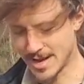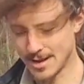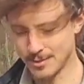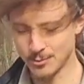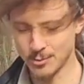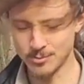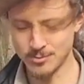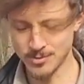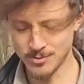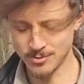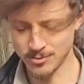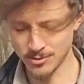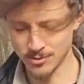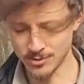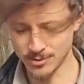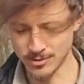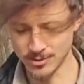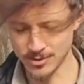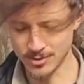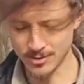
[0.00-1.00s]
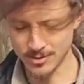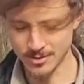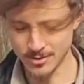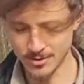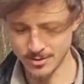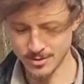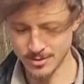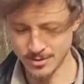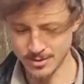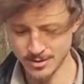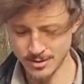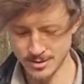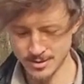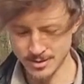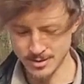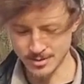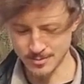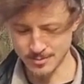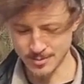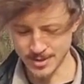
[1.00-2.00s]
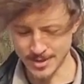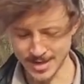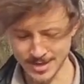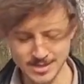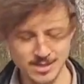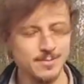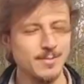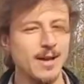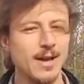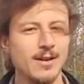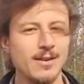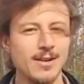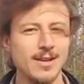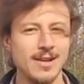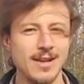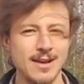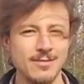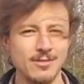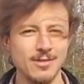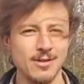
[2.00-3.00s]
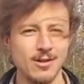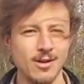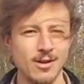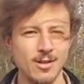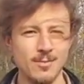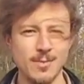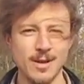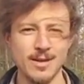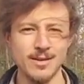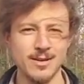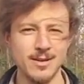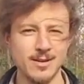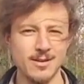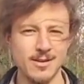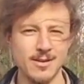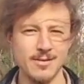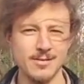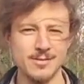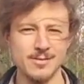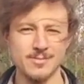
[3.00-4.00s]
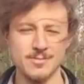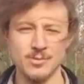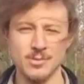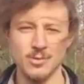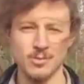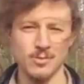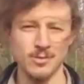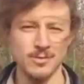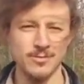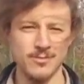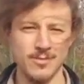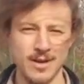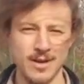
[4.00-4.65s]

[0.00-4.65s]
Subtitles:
down would be really good. But that's about it. All of my gear I was totally